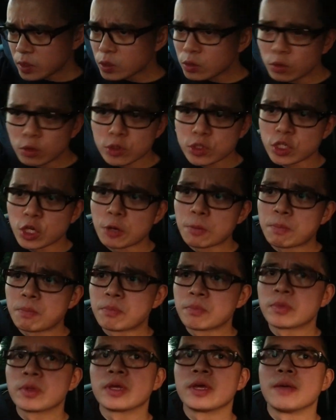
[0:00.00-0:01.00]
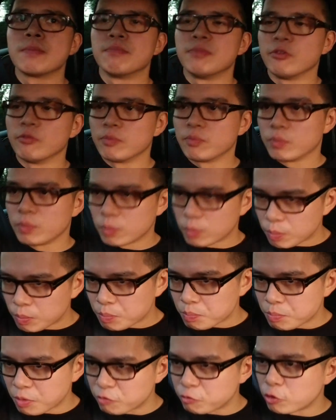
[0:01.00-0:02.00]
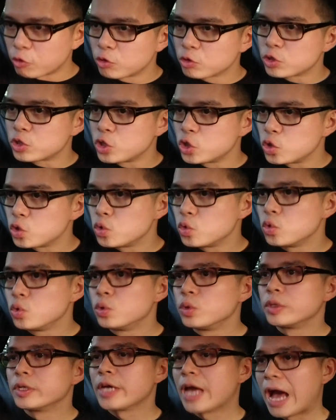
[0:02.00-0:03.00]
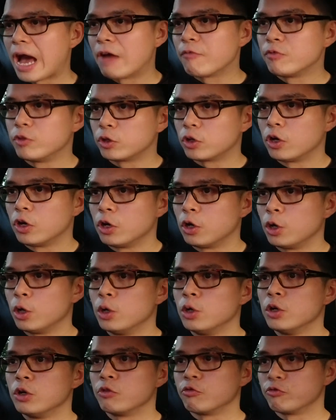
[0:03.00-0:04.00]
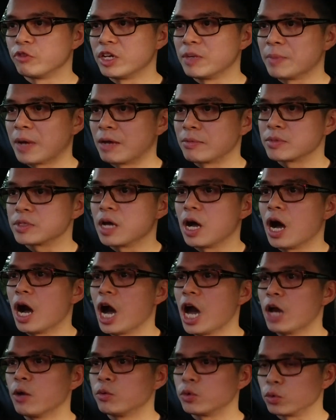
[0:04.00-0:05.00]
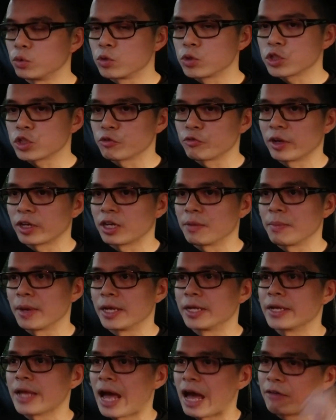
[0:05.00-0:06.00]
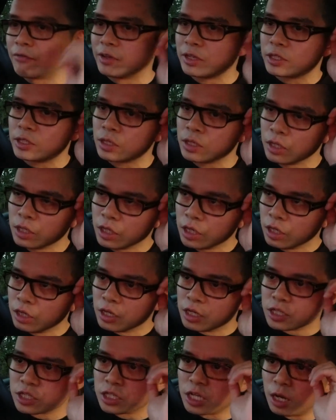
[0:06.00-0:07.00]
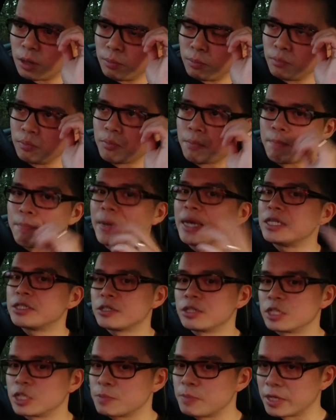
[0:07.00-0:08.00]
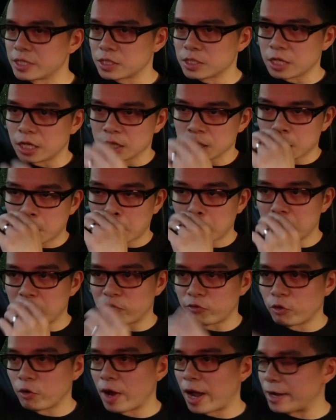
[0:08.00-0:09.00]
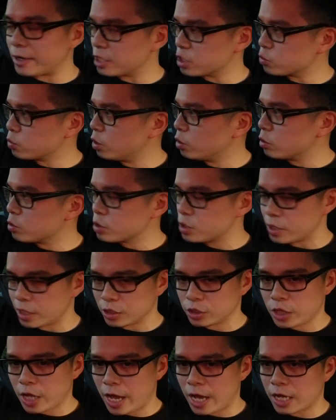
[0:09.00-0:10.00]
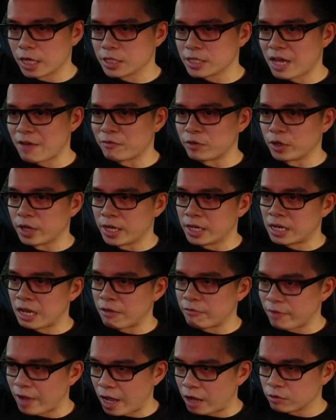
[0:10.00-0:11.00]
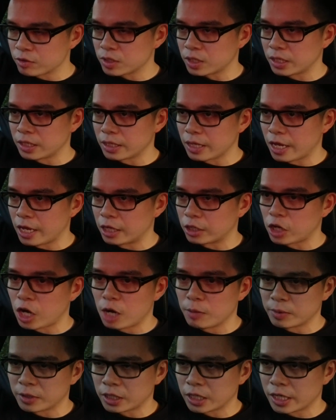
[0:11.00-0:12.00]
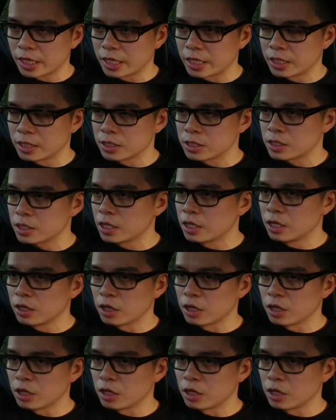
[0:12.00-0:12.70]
also, before you have your car remapped, I would also recommend having some maintenance bits done beforehand as well, such as having your inlet valves carbon cleaned,